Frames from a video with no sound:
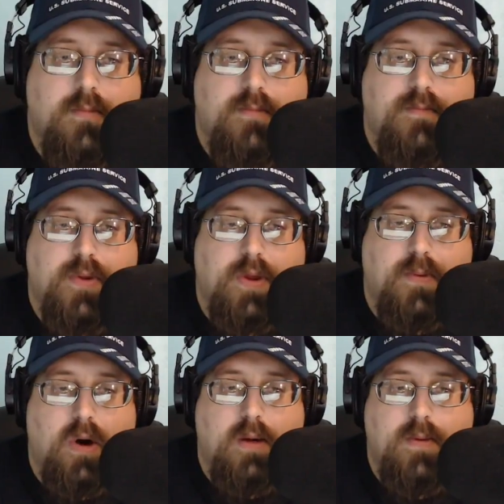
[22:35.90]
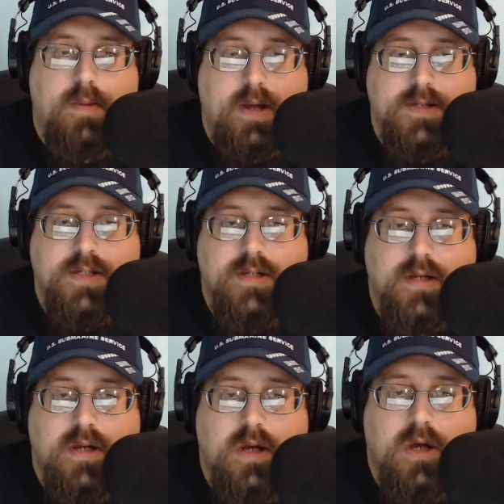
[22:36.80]
But the problem is,
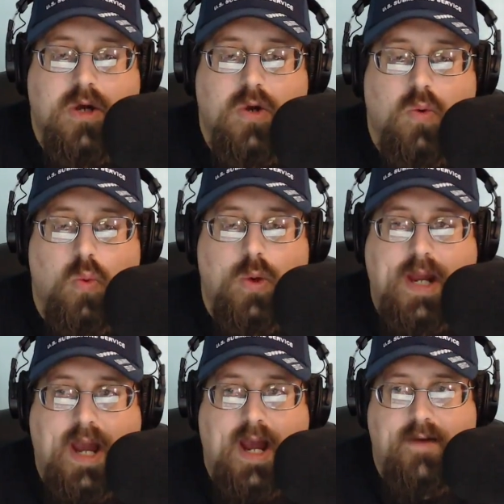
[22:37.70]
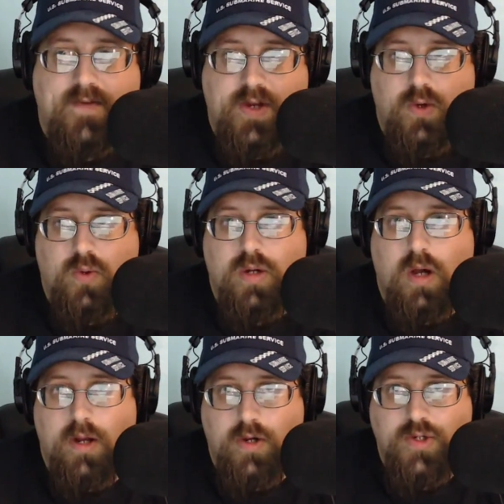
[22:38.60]
we have to
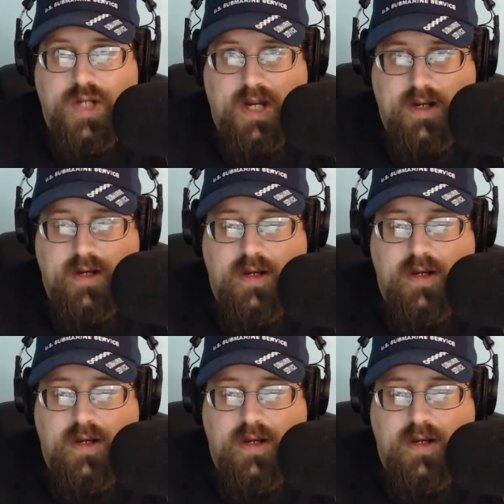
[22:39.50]
understand